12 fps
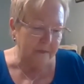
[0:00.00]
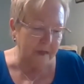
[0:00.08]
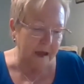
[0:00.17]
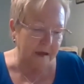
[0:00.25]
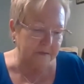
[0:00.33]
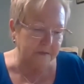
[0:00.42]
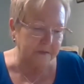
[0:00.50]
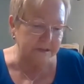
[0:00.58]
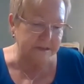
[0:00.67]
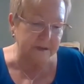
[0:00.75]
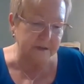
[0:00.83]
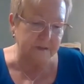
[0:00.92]
that
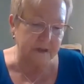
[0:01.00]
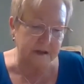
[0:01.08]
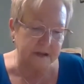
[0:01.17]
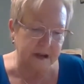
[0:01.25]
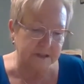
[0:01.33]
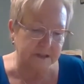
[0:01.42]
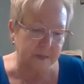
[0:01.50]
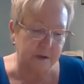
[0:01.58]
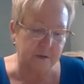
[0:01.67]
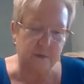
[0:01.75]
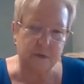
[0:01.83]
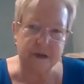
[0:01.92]
this event has
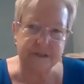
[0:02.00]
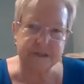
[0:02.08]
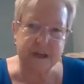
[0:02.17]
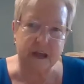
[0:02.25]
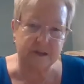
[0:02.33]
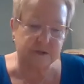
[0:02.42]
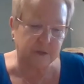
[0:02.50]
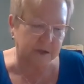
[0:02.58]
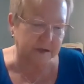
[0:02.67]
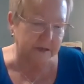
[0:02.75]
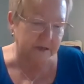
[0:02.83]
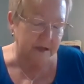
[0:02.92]
been
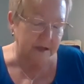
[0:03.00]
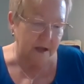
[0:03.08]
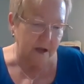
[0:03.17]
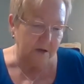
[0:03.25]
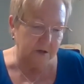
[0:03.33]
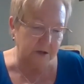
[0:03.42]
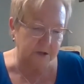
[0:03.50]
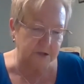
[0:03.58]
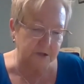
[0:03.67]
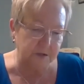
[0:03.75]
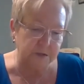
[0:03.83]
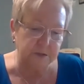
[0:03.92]
rescheduled to
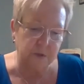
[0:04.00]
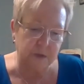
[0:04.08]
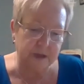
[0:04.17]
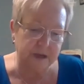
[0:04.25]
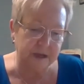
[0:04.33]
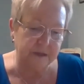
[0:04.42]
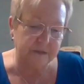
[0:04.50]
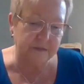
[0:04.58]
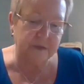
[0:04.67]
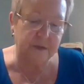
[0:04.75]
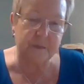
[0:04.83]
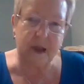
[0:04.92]
June 20th
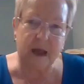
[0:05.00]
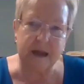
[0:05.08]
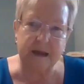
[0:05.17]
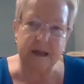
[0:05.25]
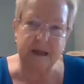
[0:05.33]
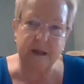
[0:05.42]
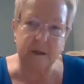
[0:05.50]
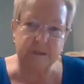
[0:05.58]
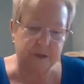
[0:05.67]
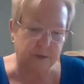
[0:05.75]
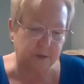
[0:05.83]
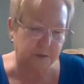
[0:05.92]
from 9
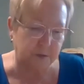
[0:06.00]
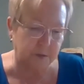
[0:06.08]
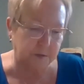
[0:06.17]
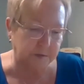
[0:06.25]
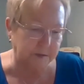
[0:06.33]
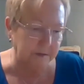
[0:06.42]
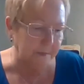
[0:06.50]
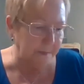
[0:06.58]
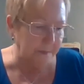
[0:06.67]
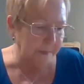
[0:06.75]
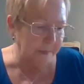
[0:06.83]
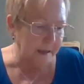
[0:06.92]
a.m. till noon.
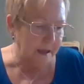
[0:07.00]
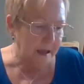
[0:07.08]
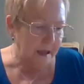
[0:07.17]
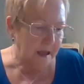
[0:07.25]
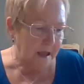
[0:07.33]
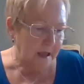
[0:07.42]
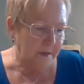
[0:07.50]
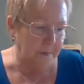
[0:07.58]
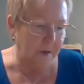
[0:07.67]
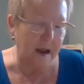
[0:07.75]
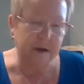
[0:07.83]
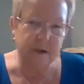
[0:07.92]
The
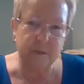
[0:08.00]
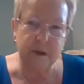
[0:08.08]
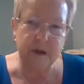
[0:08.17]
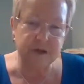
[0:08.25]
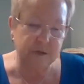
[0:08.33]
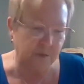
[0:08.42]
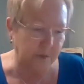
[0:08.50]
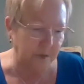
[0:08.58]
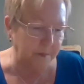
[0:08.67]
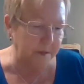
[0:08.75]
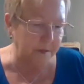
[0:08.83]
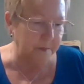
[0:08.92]
proclamation
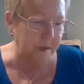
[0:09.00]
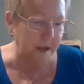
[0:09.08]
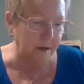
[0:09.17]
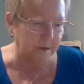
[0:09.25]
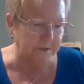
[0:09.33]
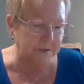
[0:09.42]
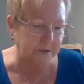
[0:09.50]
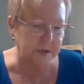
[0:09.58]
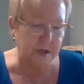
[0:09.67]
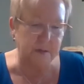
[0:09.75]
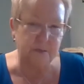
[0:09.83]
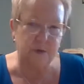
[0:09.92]
will be mailed to
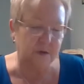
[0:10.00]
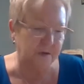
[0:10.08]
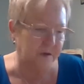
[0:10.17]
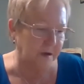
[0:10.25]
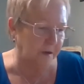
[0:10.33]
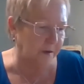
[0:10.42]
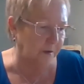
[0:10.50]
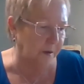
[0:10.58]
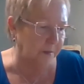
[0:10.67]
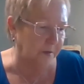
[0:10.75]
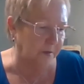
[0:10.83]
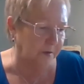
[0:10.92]
Keep Northern
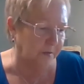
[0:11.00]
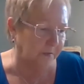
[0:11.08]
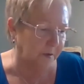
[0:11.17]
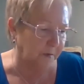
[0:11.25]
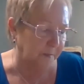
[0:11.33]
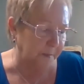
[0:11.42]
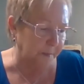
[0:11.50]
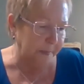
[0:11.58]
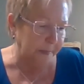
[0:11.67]
Illinois Beautiful.